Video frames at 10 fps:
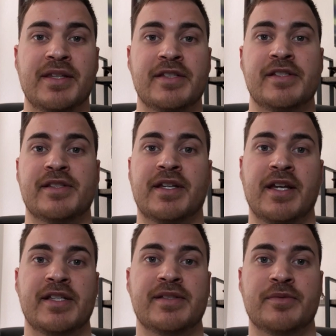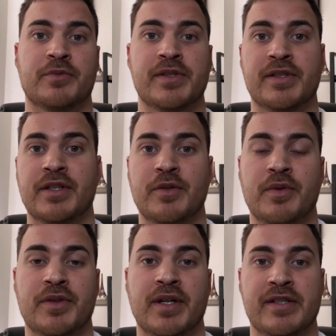This is the case recently
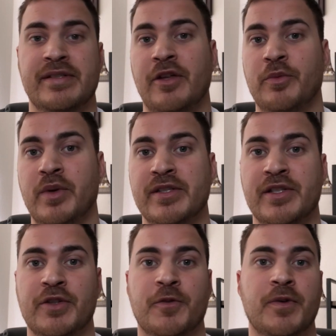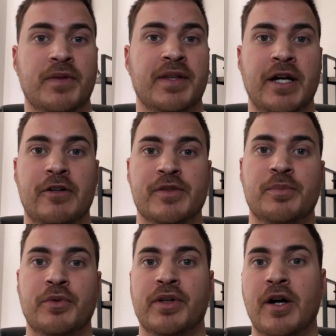with Southwest and their 50,000
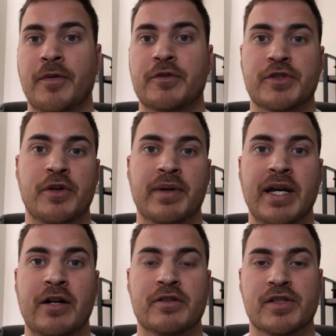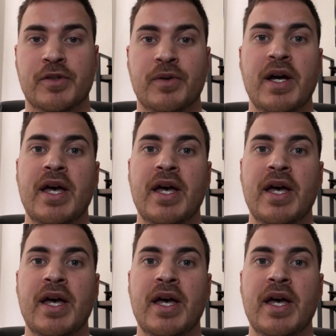point offers going out. So